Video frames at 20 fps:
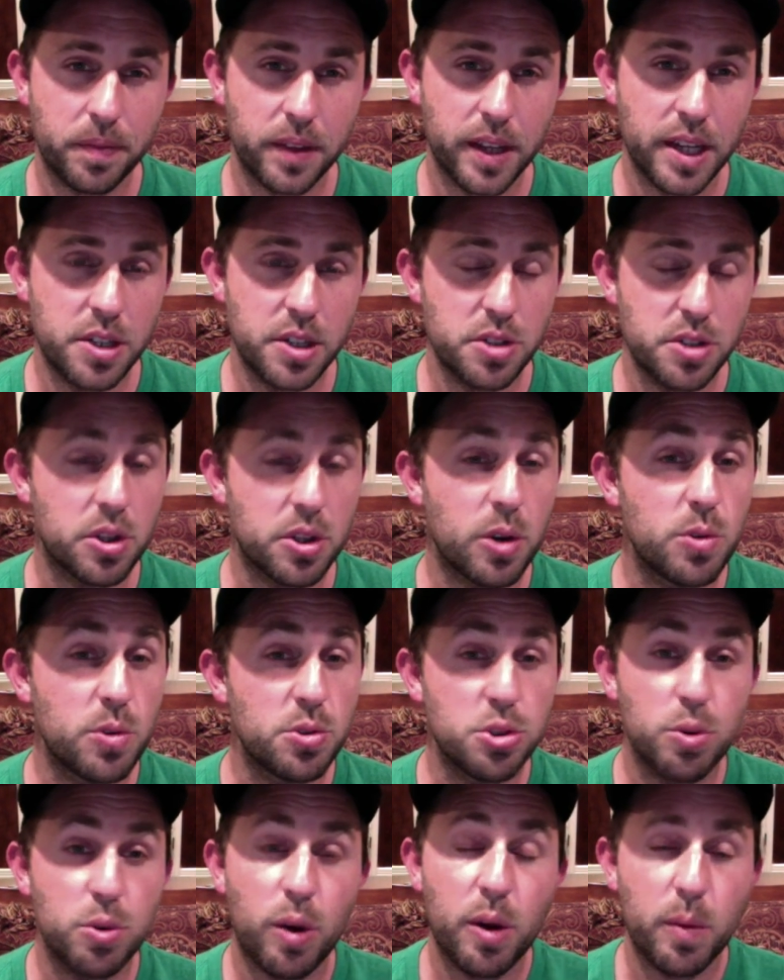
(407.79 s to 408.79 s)
It just goes
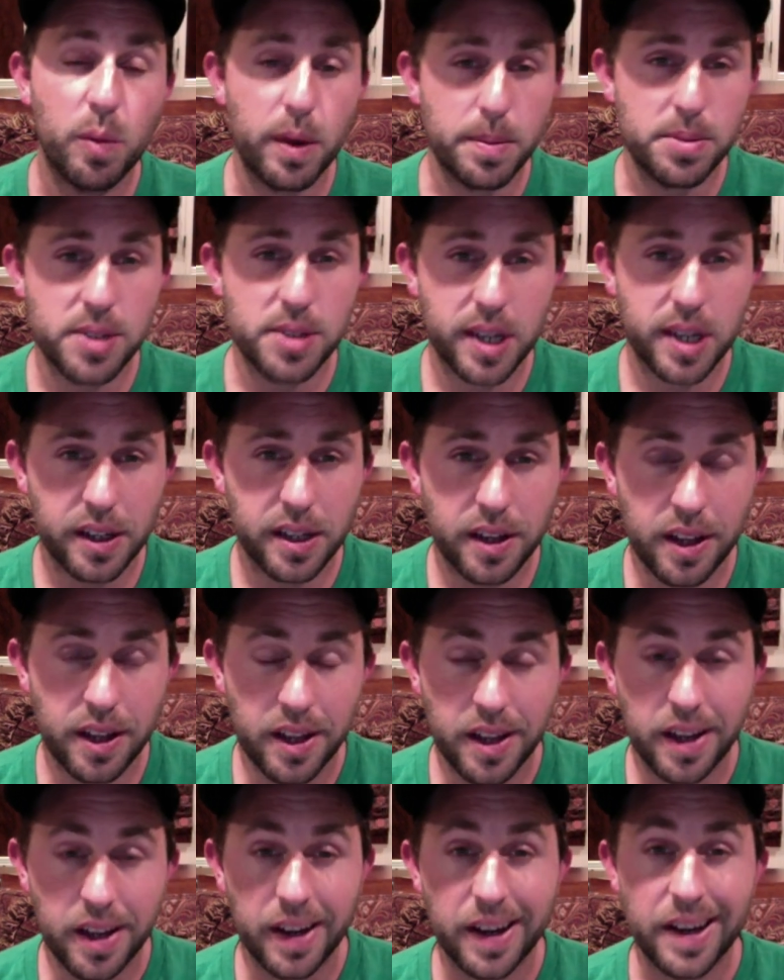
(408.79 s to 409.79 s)
to our website,
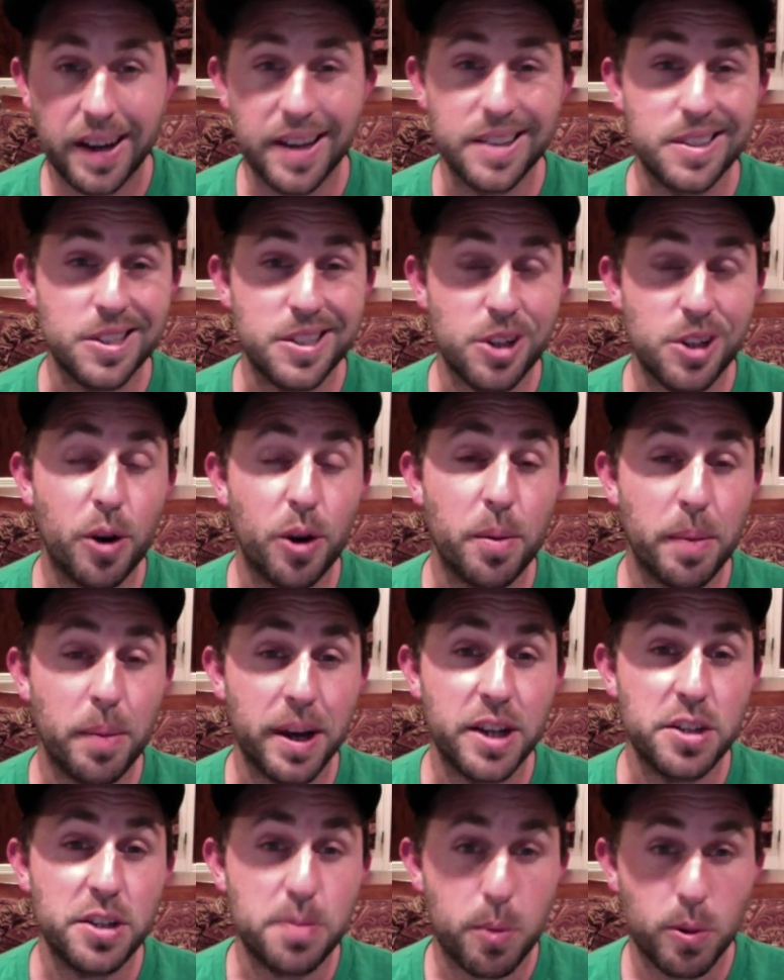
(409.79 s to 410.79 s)
uh, start
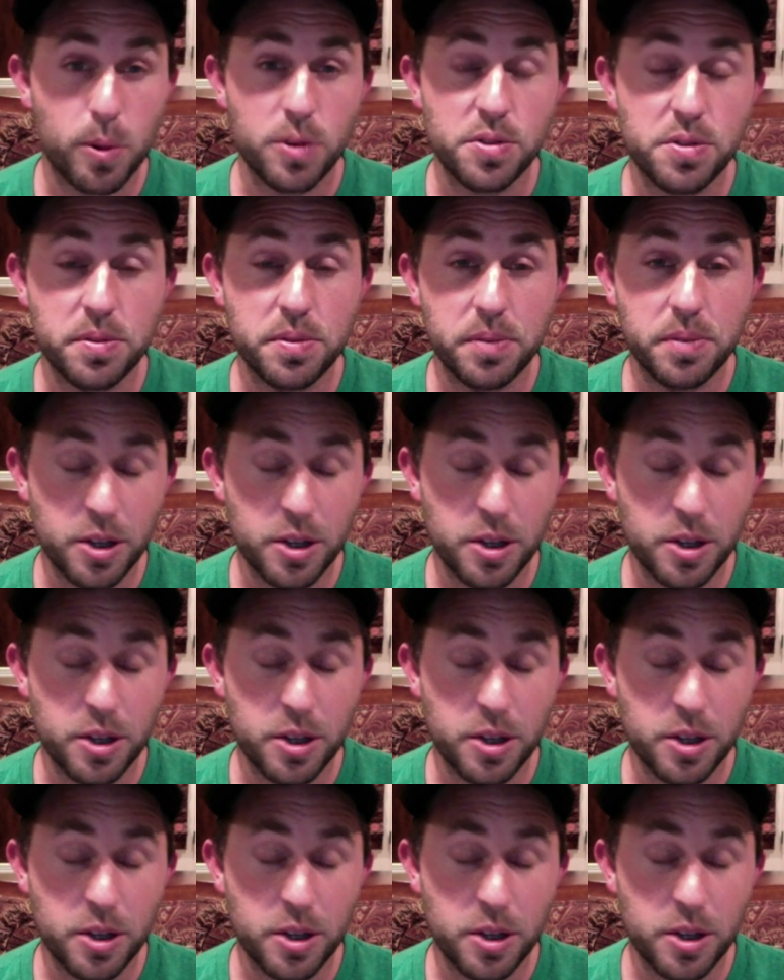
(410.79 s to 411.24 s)
my sports,